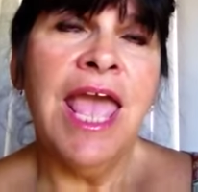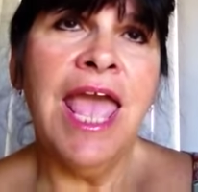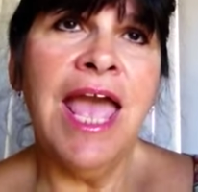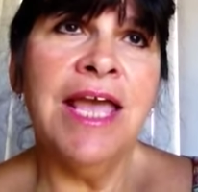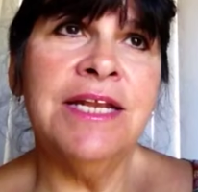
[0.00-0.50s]

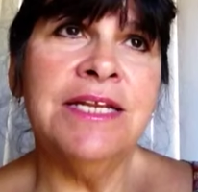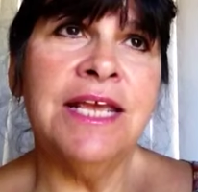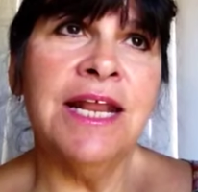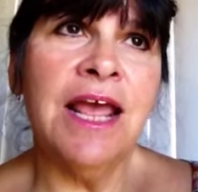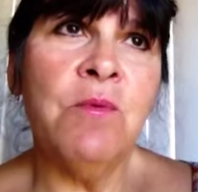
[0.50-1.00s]
And
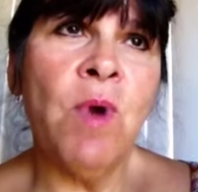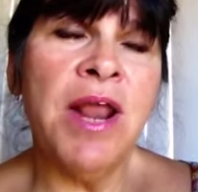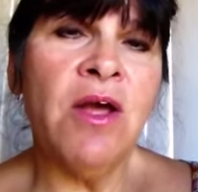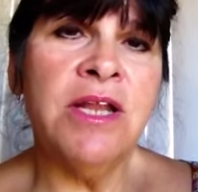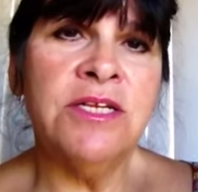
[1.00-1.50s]
I
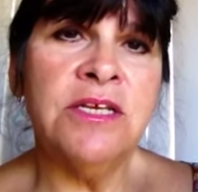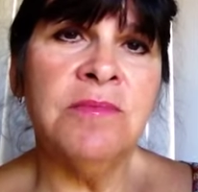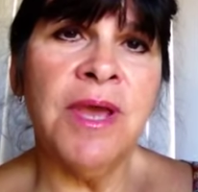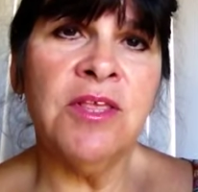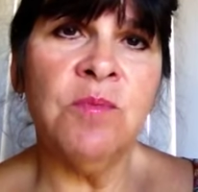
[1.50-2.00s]
went onto
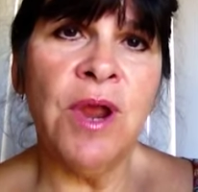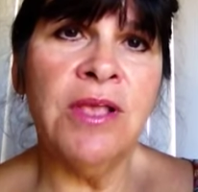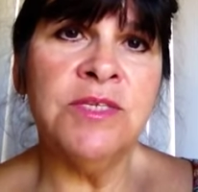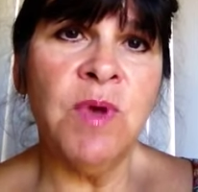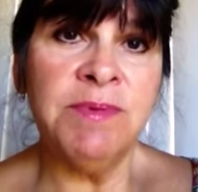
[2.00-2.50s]
Michael
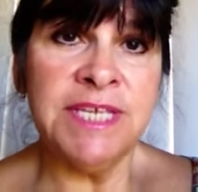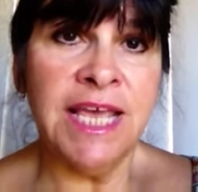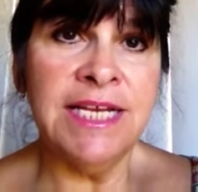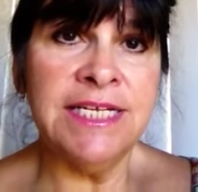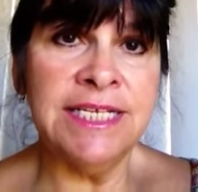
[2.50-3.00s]
Brown's
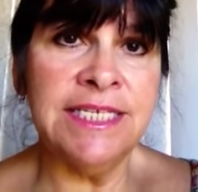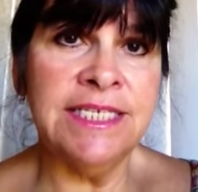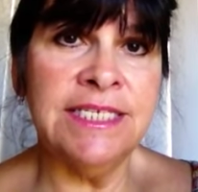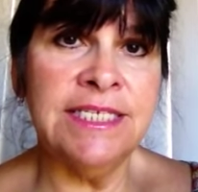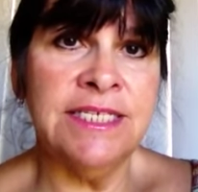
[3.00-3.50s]
website
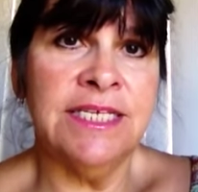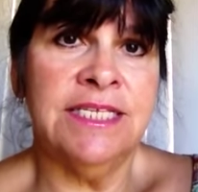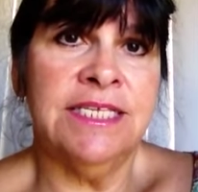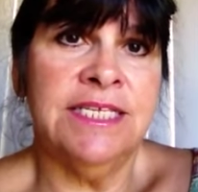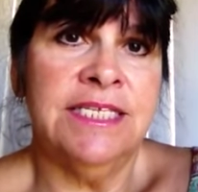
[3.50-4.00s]

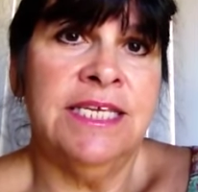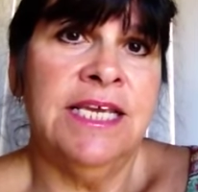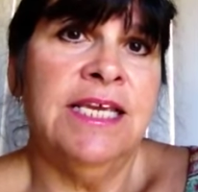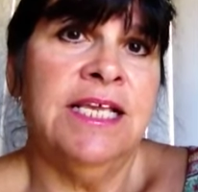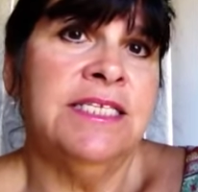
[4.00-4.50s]
to see,